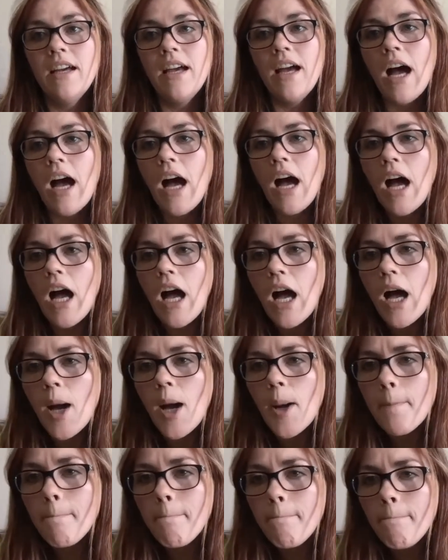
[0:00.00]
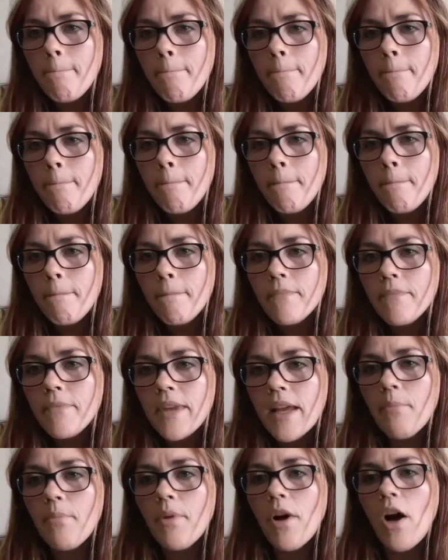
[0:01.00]

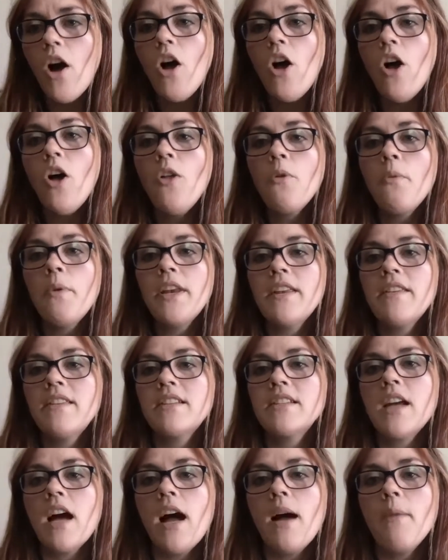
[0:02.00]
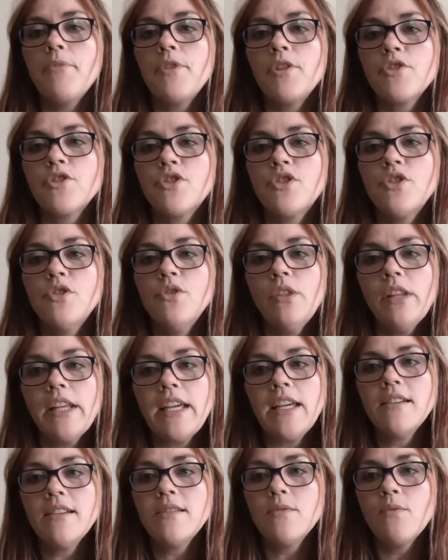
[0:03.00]
yep, all the way to the top, there's 2
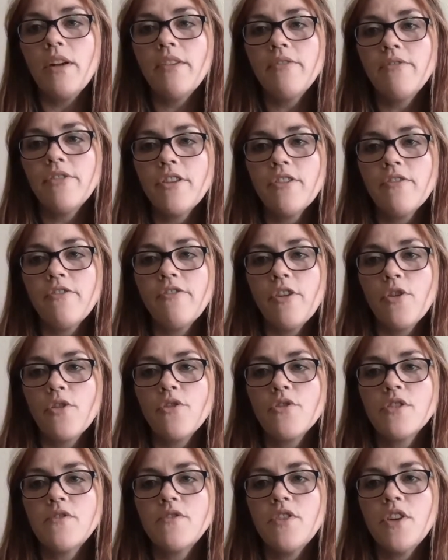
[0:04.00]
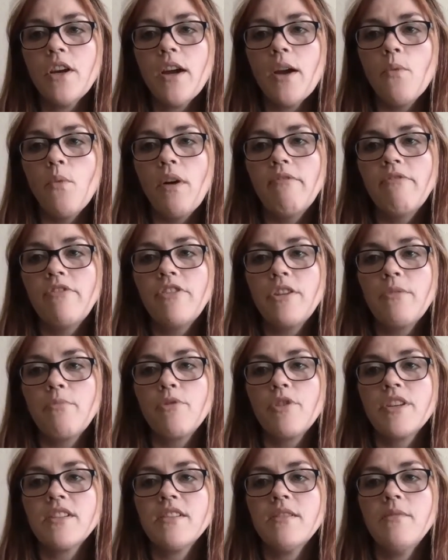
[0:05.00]
links, one for the Photosphere and one for the
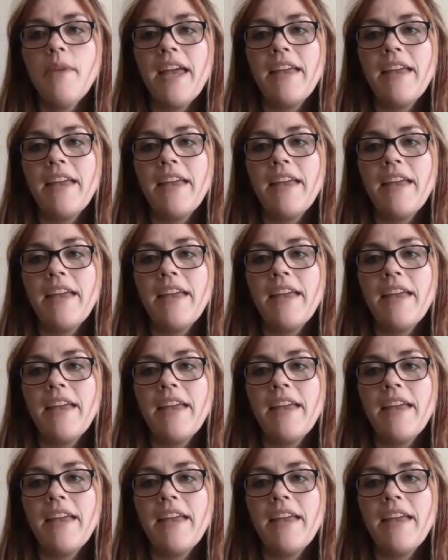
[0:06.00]
Prism, and